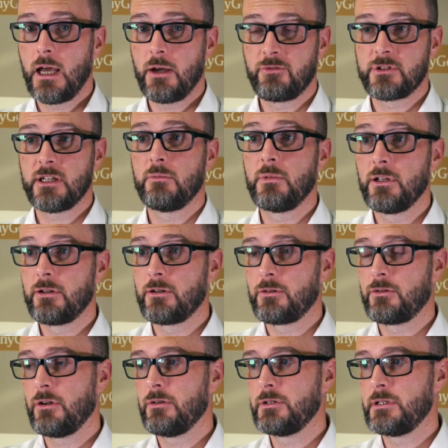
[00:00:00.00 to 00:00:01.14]
And for some local
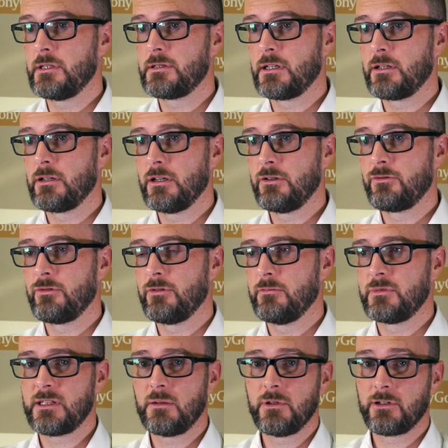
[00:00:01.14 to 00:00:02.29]
authorities, they're going from,
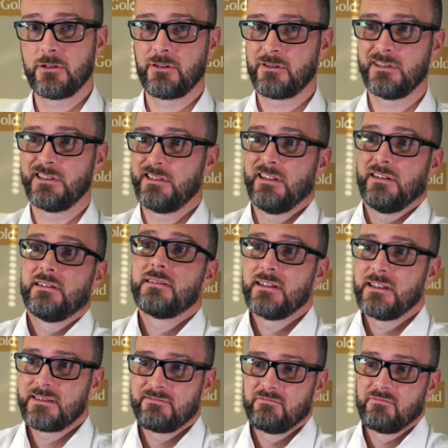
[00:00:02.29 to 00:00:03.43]
some local authorities,
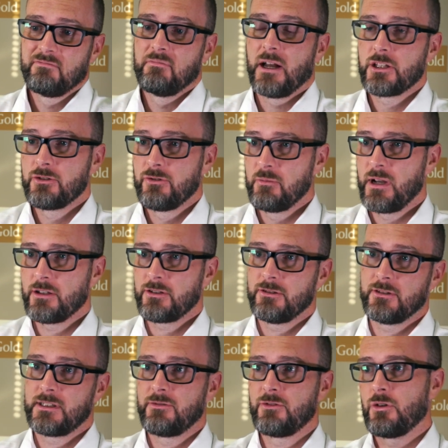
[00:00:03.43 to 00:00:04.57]
it's much of a
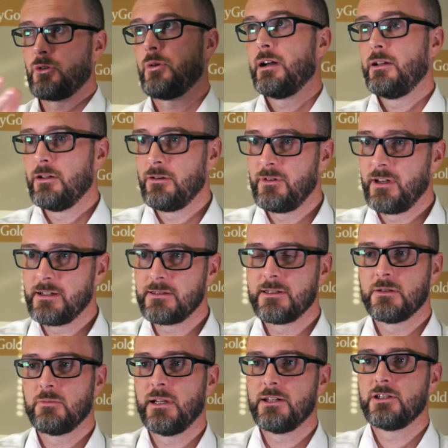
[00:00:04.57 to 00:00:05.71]
muchness. They've got quite a lot of
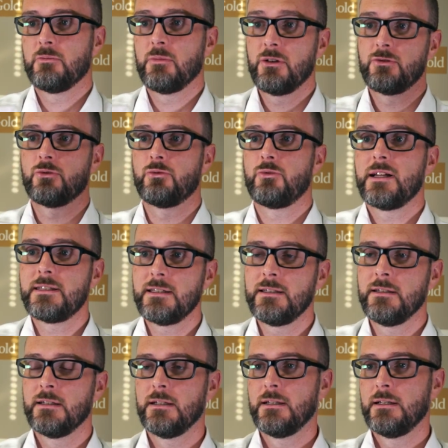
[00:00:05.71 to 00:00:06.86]
licensable HMOs
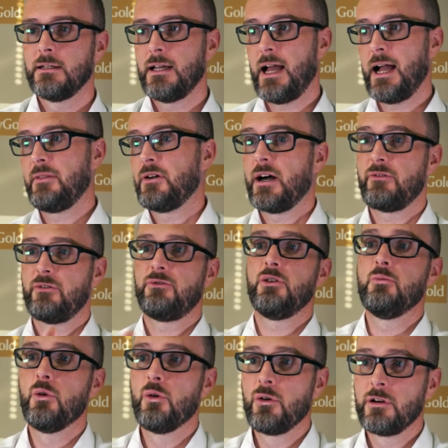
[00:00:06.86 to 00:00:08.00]
already, and they'll have a
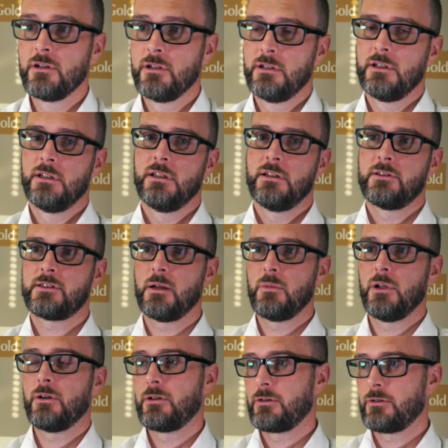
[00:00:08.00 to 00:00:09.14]
few more. Some
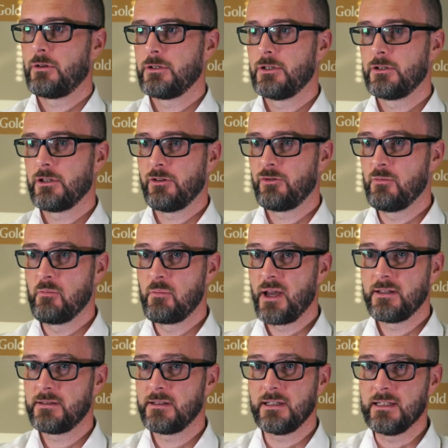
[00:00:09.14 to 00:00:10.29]
local authorities are going from
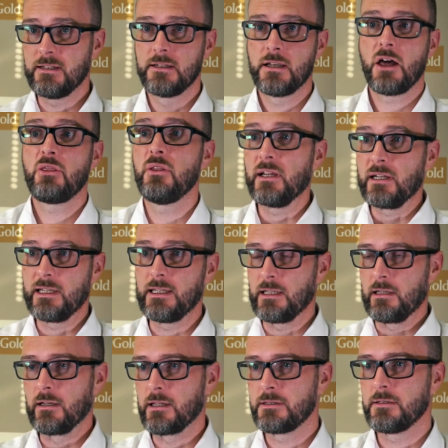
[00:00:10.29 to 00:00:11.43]
basically nothing
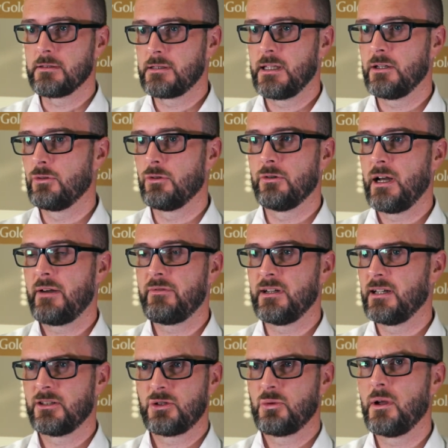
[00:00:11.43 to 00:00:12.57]
needing licensing or having
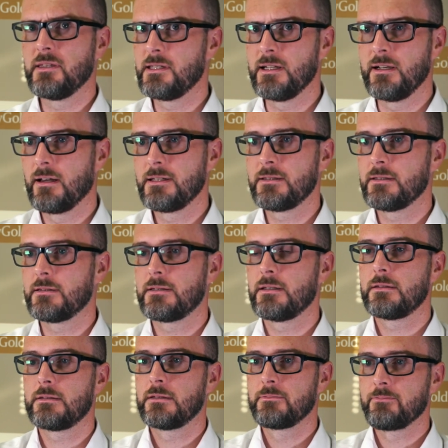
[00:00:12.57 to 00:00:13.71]
like 20
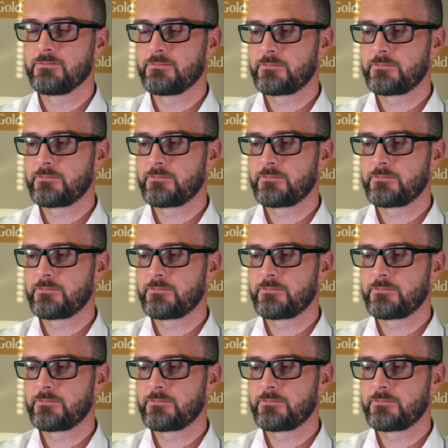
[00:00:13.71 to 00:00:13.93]
licenses